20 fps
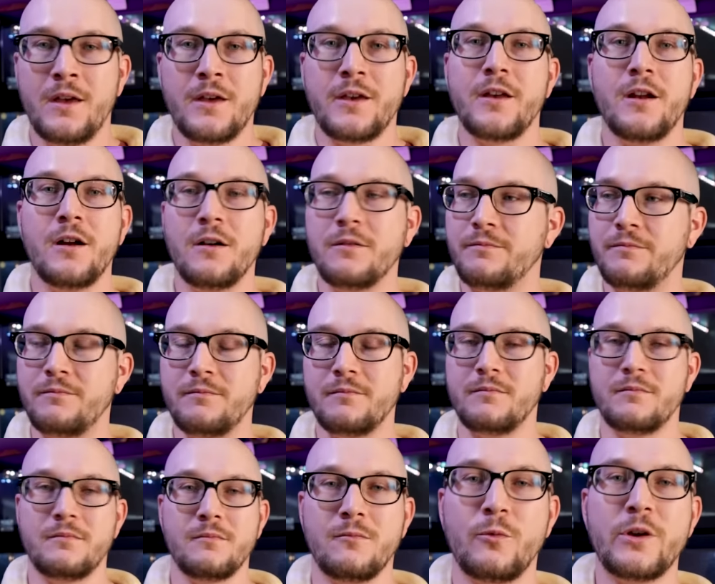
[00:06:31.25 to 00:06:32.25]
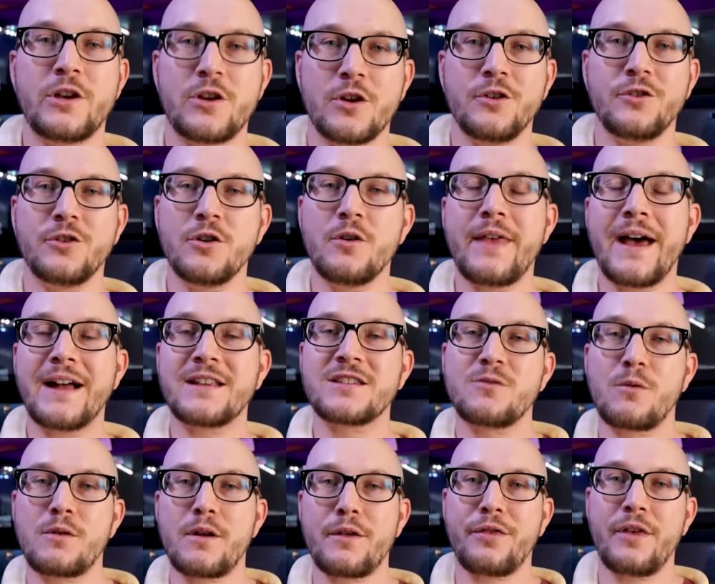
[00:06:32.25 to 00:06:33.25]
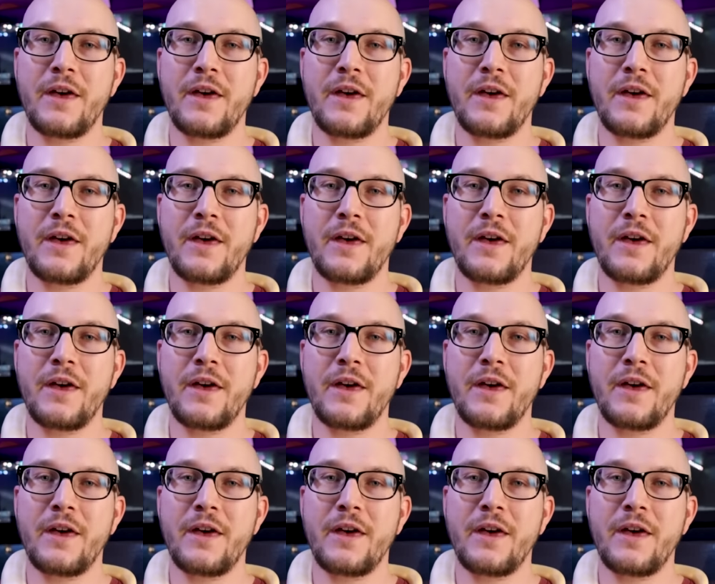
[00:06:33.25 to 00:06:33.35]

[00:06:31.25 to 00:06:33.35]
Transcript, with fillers: you know, we could do that sort of